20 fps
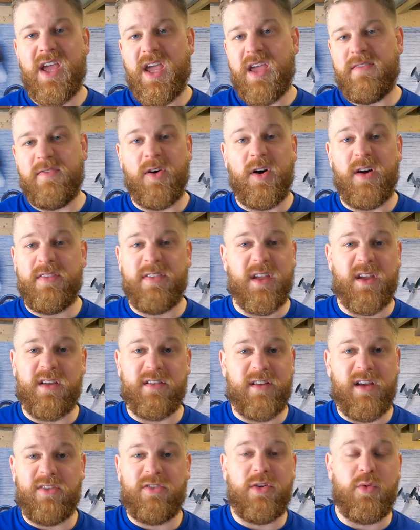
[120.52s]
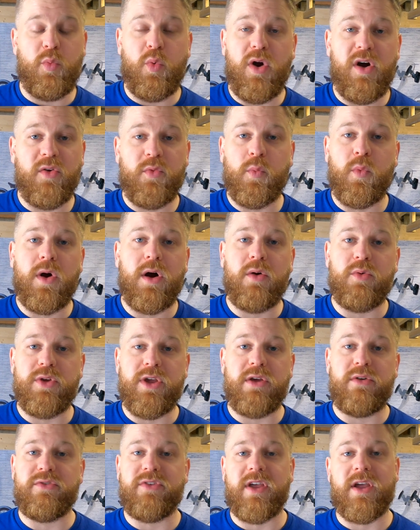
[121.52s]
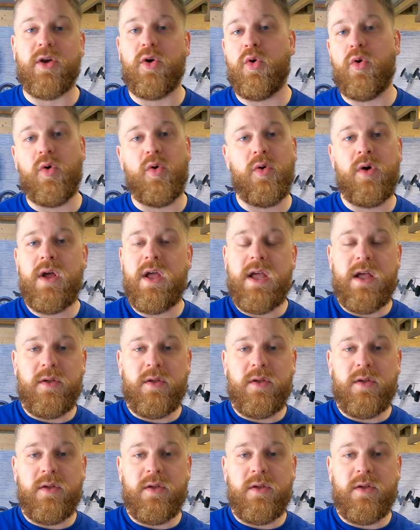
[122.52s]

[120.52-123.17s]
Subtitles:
if I think it's actually worthwhile using or